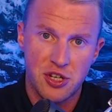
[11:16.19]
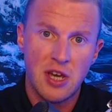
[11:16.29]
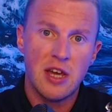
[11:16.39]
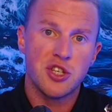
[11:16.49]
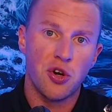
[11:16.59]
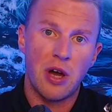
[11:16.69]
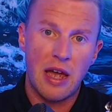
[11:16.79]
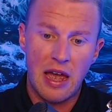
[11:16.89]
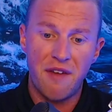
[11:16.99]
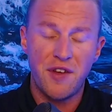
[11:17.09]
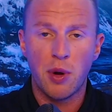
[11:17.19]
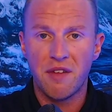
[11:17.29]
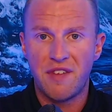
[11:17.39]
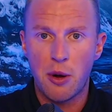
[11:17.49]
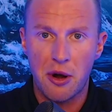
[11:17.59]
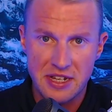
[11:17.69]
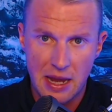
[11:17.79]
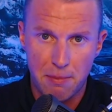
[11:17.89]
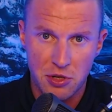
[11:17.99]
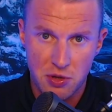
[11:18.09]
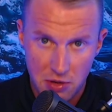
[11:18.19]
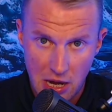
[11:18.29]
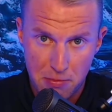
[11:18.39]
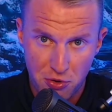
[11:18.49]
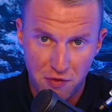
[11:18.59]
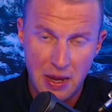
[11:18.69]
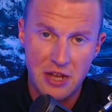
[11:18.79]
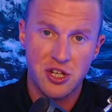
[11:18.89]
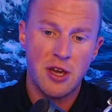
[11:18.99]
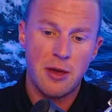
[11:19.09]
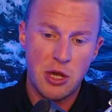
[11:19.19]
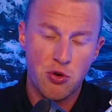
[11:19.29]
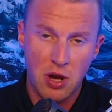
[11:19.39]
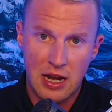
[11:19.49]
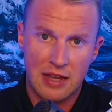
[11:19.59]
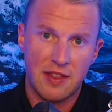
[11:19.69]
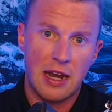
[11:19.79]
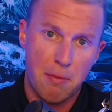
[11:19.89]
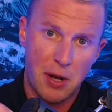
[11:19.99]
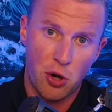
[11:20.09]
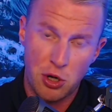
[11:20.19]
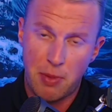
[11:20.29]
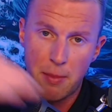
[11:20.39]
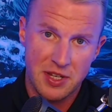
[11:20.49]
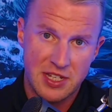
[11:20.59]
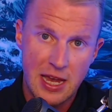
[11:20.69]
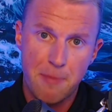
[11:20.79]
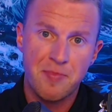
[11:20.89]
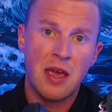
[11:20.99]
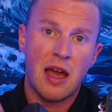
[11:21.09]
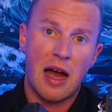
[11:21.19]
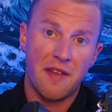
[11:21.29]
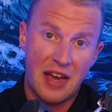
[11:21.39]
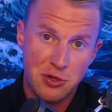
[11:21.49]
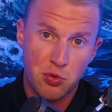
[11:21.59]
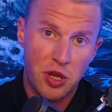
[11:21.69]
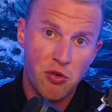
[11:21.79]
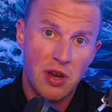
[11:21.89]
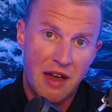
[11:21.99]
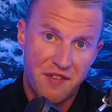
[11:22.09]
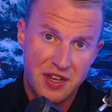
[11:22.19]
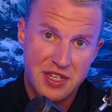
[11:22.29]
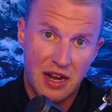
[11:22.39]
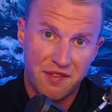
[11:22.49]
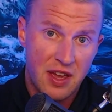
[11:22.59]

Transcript: So if you want to view our example proof page, you can click the link below and you'll be able to see it, and that's what you can get for yourself.